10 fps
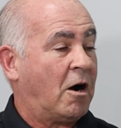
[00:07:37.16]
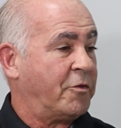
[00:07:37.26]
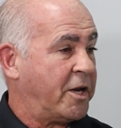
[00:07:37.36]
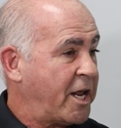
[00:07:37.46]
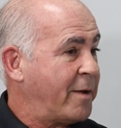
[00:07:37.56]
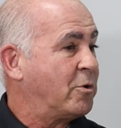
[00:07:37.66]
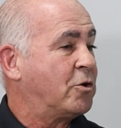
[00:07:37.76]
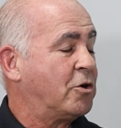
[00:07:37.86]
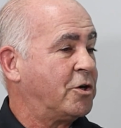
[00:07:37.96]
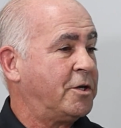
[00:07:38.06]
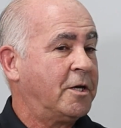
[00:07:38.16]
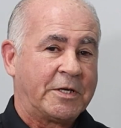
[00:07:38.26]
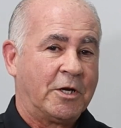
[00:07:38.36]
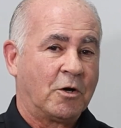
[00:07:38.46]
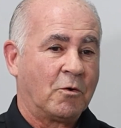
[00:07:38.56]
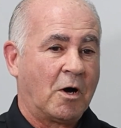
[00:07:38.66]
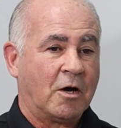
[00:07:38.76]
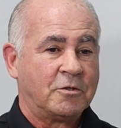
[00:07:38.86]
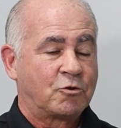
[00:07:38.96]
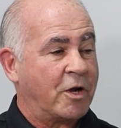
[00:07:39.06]
on the neighborhood,
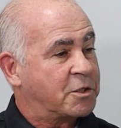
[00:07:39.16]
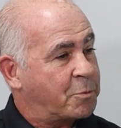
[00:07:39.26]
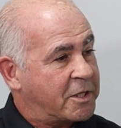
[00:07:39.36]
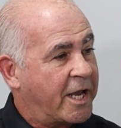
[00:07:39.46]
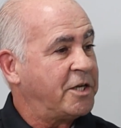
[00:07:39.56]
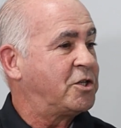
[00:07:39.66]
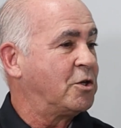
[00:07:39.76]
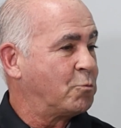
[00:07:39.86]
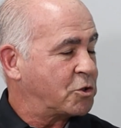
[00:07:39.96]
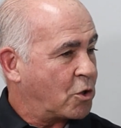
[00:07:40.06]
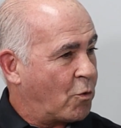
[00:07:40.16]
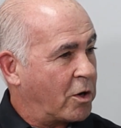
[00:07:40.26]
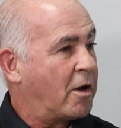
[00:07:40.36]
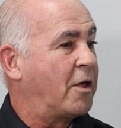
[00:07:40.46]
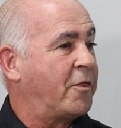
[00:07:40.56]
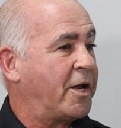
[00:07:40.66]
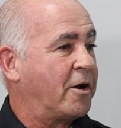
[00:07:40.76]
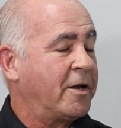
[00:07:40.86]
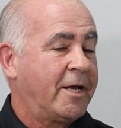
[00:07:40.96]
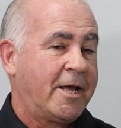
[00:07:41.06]
on transportation, what's going on
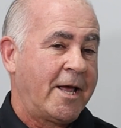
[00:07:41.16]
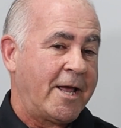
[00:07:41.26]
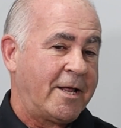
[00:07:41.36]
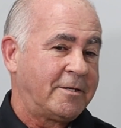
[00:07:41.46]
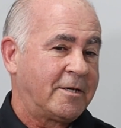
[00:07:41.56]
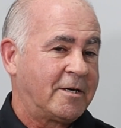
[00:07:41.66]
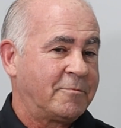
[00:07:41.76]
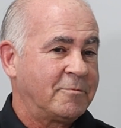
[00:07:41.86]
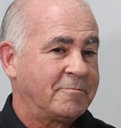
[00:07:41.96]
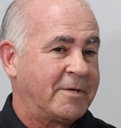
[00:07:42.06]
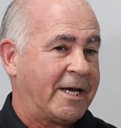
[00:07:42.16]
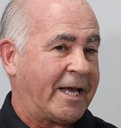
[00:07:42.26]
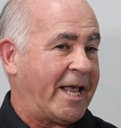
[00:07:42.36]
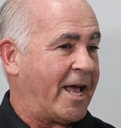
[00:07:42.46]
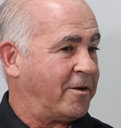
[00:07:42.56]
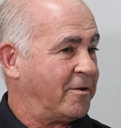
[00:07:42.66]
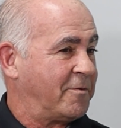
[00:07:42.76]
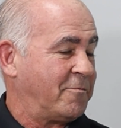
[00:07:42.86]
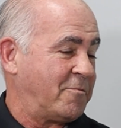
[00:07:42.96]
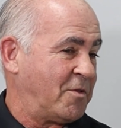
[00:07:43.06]
there. And again,
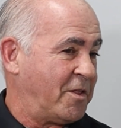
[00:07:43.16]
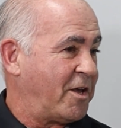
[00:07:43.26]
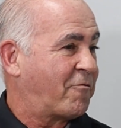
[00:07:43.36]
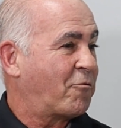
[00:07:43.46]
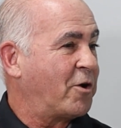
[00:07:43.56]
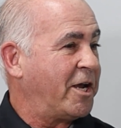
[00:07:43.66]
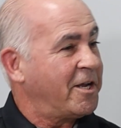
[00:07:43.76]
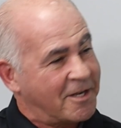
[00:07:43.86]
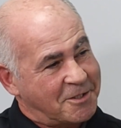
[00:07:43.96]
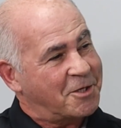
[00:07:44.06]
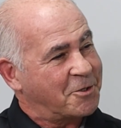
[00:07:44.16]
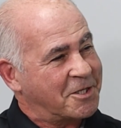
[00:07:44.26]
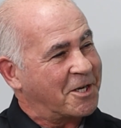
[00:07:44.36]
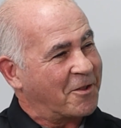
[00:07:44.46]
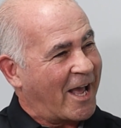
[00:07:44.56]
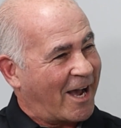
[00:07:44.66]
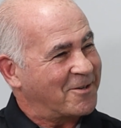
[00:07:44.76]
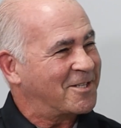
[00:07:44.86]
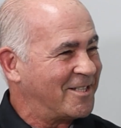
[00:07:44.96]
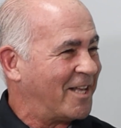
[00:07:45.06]
they're free until you sell the
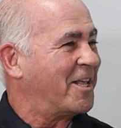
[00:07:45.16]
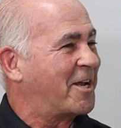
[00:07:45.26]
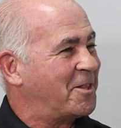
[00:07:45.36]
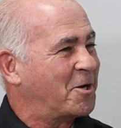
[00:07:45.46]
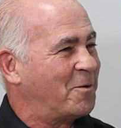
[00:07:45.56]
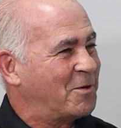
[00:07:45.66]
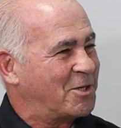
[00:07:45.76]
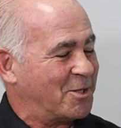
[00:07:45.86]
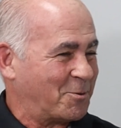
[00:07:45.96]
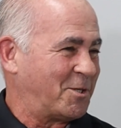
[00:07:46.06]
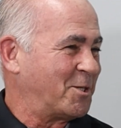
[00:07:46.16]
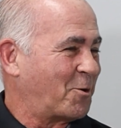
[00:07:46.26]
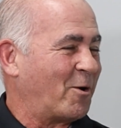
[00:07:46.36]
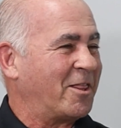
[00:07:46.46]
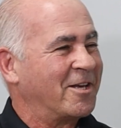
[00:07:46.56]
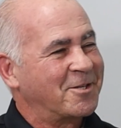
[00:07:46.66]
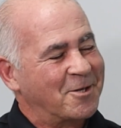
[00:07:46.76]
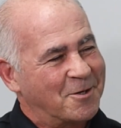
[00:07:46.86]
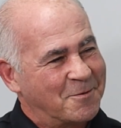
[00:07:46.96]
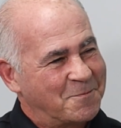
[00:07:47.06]
house, and then they get their commissions, which is a great thing too.